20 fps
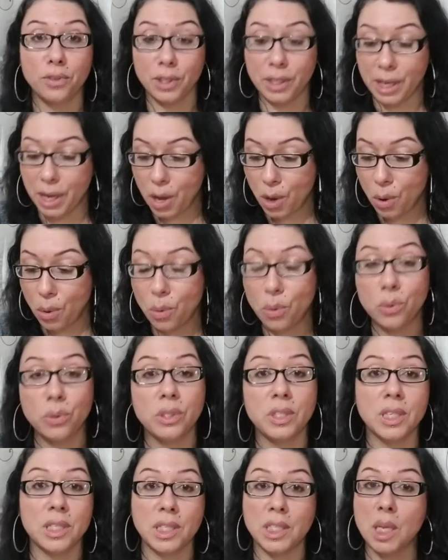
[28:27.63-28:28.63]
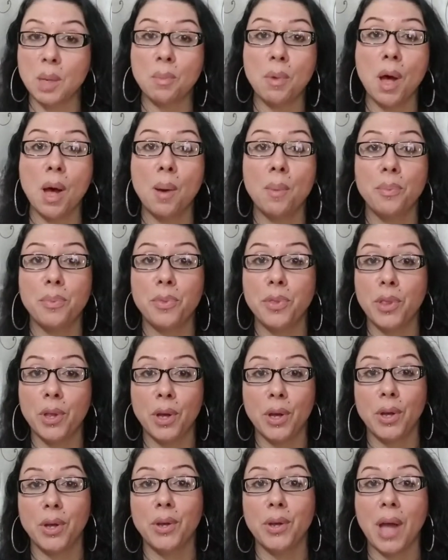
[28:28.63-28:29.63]
Leo to sum up
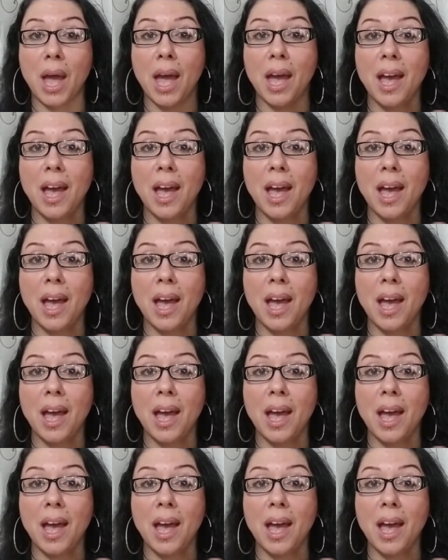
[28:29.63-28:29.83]
the,